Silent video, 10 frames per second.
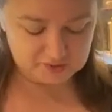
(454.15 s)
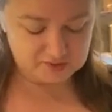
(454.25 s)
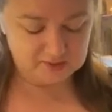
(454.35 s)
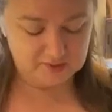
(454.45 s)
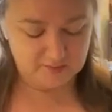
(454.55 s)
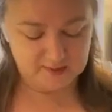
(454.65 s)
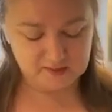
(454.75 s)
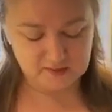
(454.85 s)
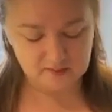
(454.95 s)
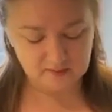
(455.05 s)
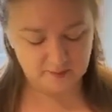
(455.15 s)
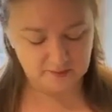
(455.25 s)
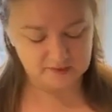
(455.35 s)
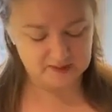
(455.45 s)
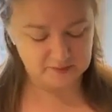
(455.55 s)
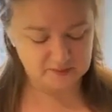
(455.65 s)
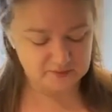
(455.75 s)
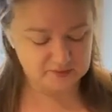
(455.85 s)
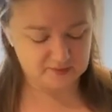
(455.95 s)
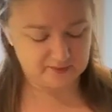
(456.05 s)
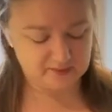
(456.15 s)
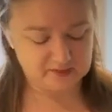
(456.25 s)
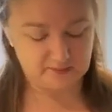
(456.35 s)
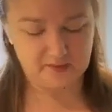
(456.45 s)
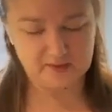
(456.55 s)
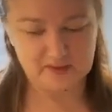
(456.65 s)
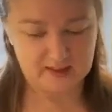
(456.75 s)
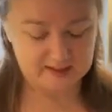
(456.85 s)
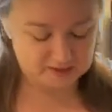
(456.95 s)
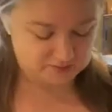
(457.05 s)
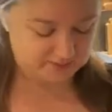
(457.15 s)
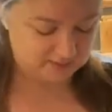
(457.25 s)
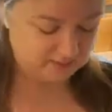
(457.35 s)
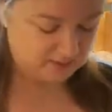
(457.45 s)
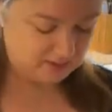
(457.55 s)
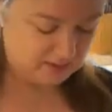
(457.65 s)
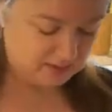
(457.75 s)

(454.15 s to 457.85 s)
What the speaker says: You just use a little bit, a couple of tablespoons of it or something to add to it.